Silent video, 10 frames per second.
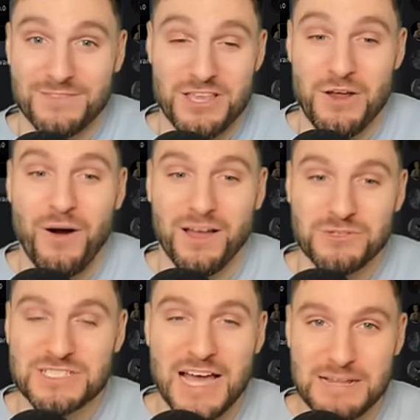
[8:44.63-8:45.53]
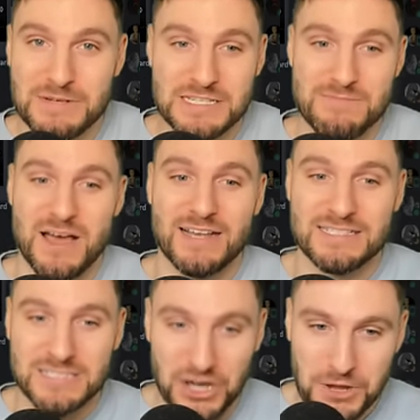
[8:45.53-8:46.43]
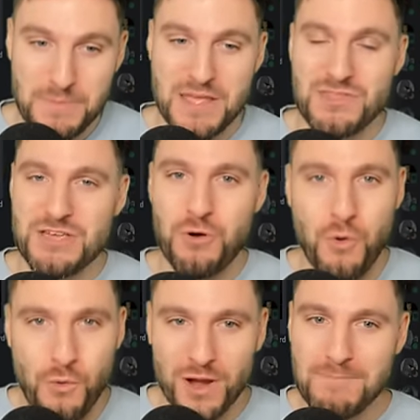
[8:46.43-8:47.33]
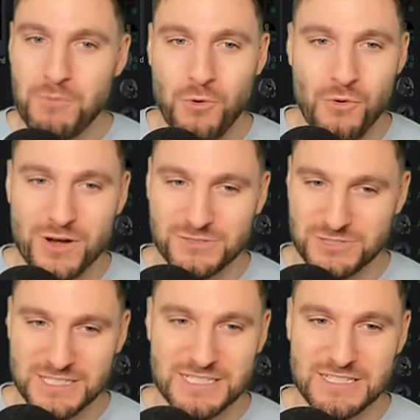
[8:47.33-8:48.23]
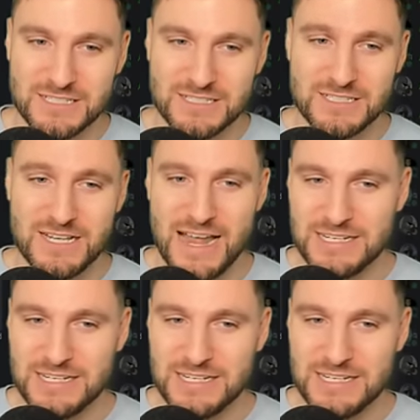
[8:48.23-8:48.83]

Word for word: You know, I was telling my team that is going to be the all-important resistance to today.